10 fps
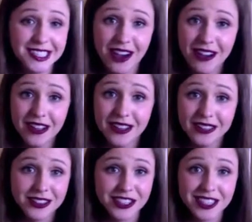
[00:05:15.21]
tall.
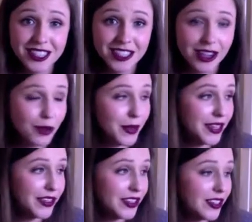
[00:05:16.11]
She's a tall,
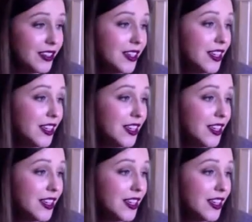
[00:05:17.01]
big girl.